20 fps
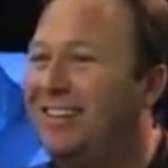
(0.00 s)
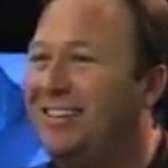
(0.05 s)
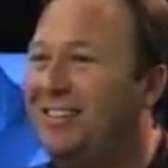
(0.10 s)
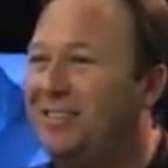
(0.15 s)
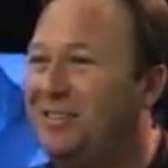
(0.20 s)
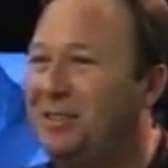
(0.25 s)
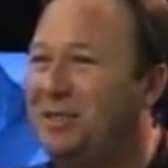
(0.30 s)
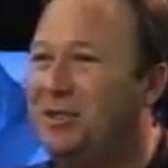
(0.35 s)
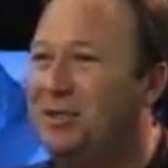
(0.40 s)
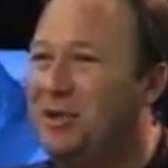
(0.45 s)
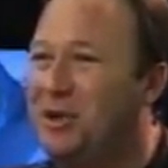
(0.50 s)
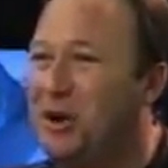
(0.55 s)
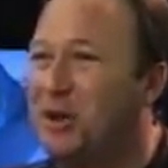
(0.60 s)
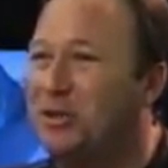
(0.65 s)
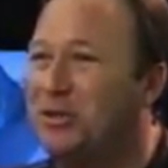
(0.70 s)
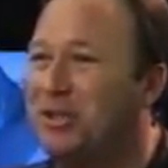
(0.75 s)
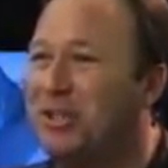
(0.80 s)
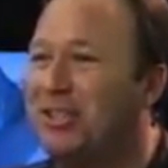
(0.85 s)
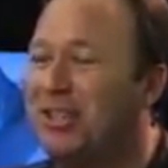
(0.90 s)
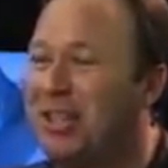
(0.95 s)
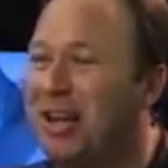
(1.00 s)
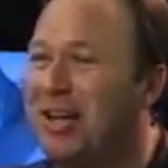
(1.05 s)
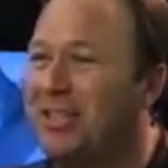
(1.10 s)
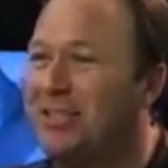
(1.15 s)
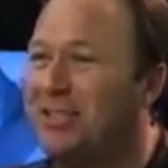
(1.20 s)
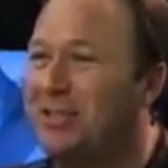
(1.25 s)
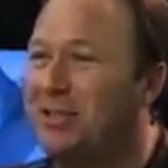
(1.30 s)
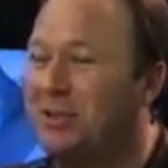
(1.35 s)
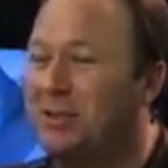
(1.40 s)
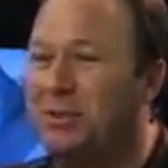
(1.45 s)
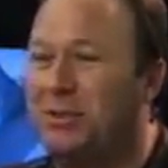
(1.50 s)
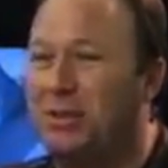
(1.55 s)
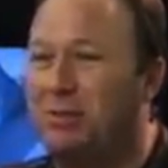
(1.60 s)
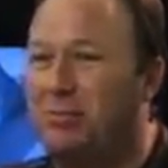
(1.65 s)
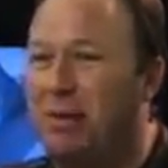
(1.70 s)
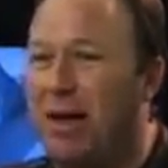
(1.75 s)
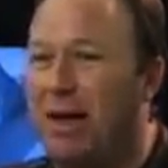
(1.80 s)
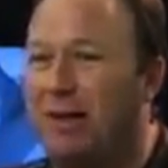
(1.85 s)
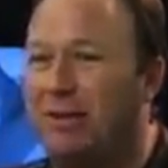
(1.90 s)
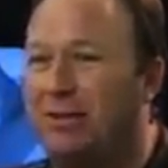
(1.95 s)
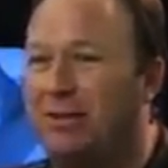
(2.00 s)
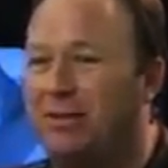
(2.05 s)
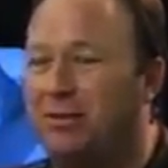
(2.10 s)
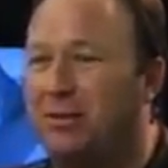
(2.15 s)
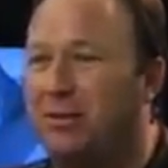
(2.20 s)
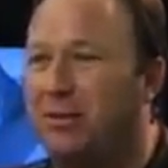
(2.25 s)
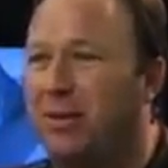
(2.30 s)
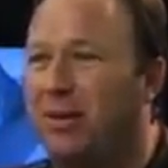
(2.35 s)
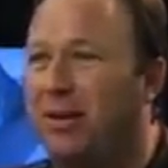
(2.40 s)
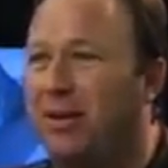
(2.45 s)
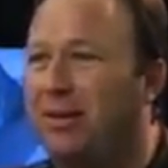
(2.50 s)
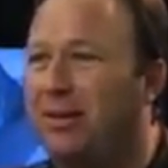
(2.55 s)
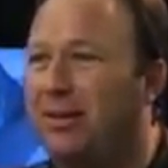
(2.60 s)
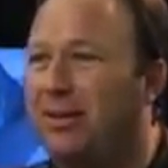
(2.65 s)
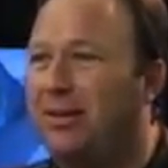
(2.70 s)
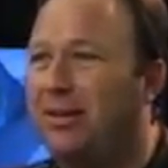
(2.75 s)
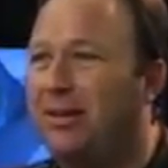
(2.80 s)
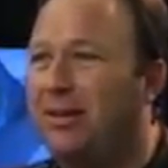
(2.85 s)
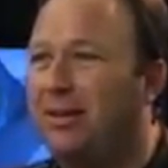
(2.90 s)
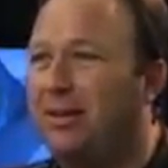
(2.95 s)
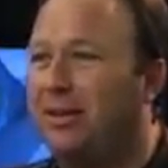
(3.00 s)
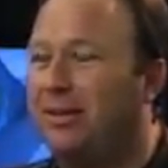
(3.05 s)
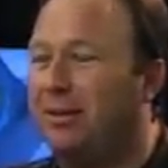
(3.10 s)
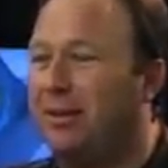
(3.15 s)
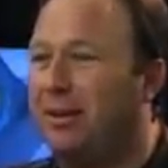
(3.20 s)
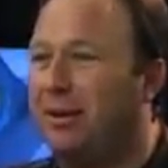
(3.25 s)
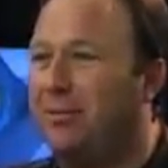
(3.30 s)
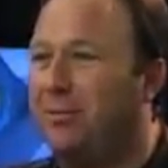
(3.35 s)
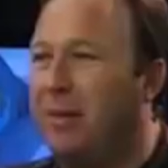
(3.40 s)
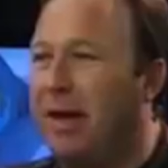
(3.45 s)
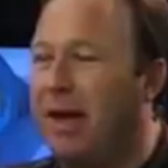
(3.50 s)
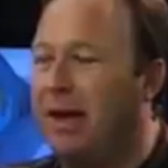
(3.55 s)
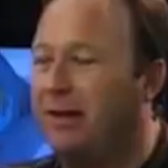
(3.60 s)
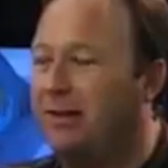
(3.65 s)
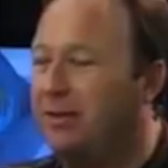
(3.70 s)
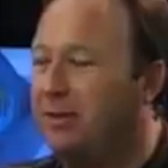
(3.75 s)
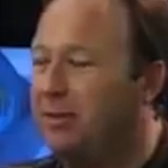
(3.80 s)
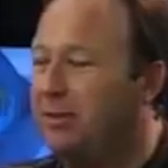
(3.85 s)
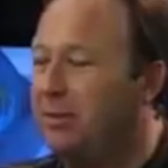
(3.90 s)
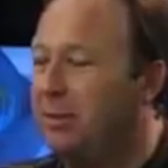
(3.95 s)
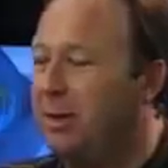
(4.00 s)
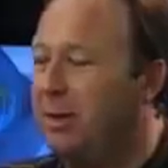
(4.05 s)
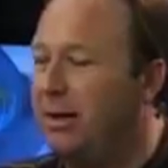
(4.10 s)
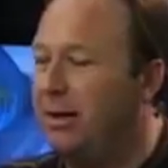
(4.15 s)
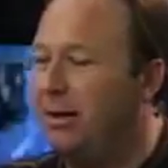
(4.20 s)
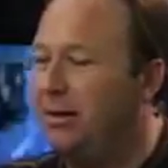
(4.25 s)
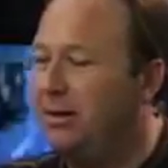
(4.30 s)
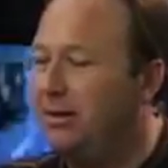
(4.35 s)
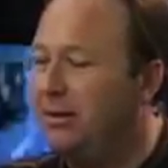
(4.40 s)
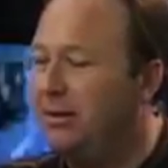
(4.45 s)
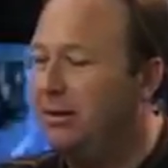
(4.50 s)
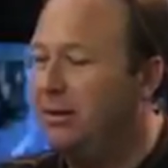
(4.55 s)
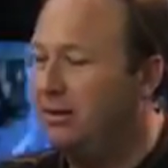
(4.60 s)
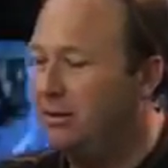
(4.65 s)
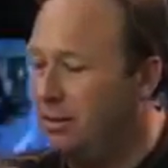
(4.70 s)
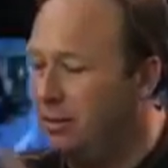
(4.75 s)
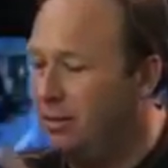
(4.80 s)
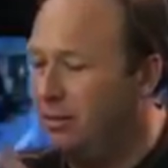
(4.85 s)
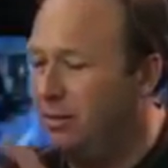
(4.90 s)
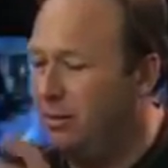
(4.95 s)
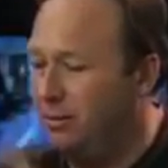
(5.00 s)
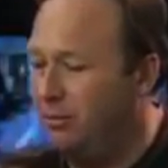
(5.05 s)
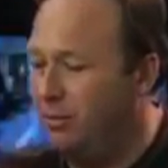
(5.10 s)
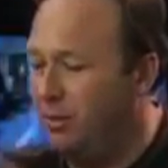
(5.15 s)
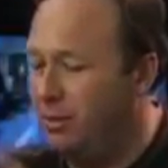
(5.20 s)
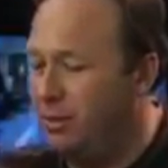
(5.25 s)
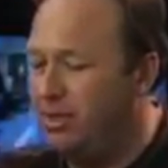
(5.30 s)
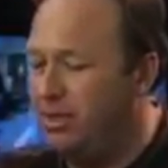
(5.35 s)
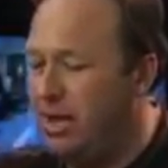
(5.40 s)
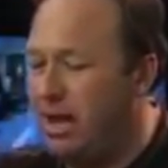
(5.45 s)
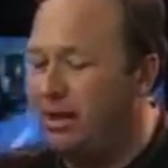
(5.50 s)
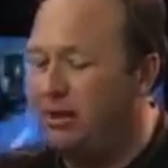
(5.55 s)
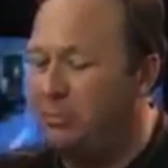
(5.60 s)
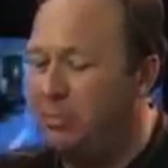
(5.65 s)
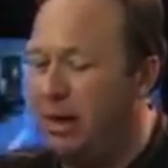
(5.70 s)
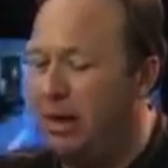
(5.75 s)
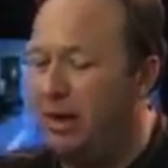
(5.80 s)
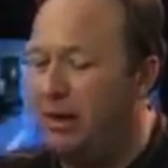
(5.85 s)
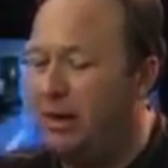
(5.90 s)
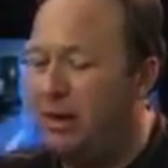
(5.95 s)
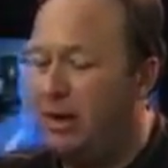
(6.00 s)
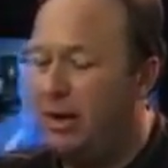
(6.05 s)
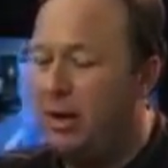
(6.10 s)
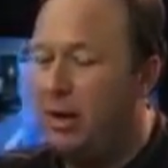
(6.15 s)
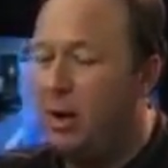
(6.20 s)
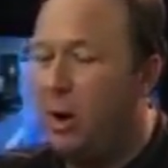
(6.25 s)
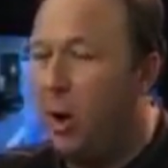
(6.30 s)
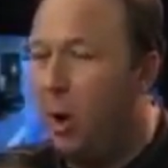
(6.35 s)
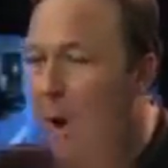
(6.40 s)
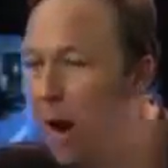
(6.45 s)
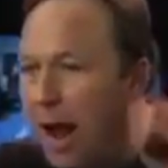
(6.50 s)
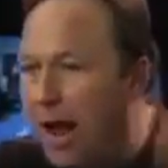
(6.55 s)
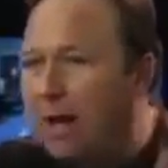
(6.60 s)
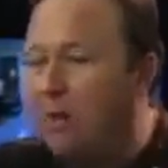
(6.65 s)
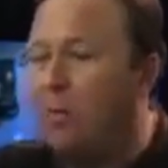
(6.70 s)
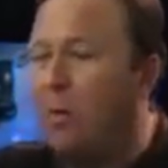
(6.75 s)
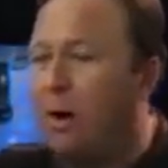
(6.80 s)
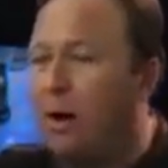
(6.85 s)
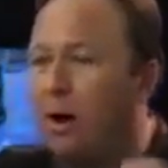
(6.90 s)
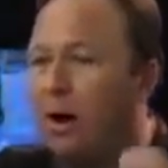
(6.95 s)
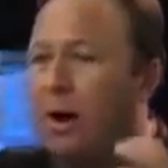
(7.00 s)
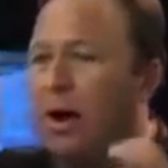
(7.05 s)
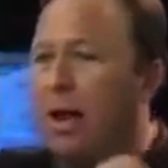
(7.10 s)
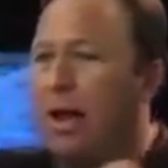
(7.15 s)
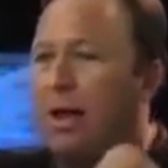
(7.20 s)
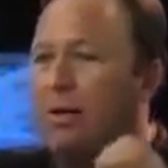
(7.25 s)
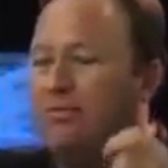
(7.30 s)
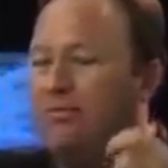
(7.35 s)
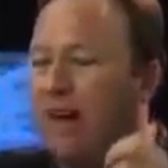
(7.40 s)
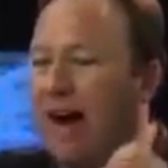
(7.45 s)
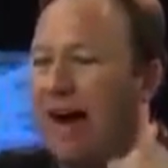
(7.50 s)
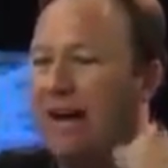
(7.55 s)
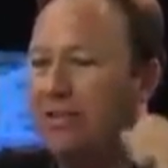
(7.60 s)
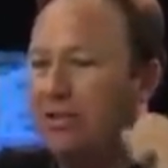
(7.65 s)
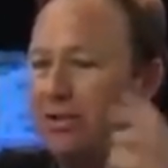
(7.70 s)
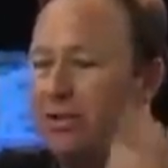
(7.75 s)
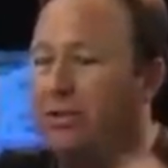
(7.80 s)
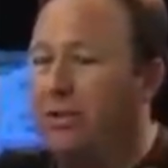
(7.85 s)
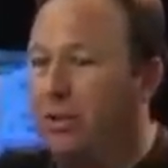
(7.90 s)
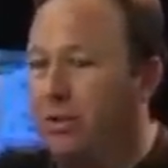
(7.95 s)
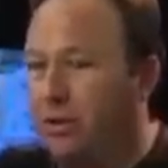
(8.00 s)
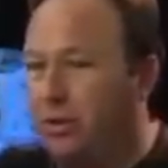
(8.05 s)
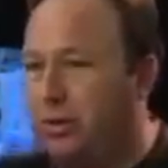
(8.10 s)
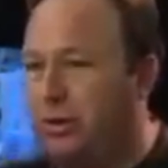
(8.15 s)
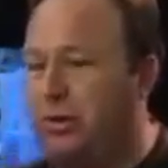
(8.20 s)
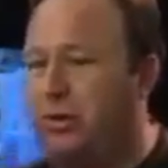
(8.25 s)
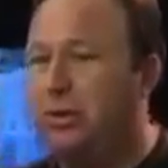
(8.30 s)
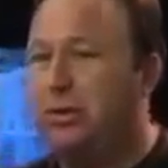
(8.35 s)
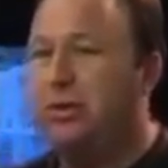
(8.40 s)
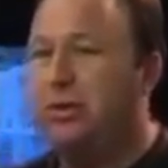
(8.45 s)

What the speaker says: She's nursing the Constitution back to back to from its deathbed, or I can wear a Fox News